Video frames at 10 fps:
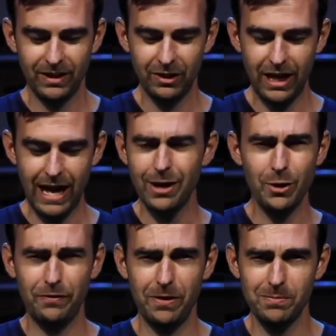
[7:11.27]
Okay, I don't
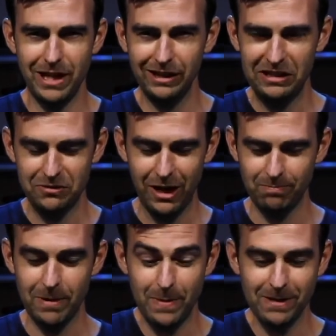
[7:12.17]
know if I'm saying these right,
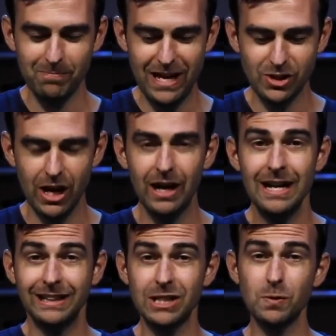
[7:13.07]
but Pygmatia,
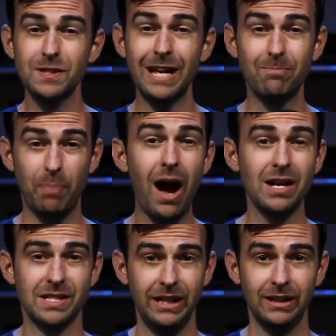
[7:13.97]
this was like
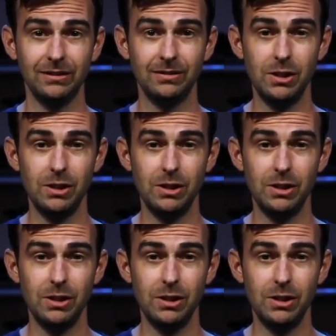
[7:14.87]
boxing.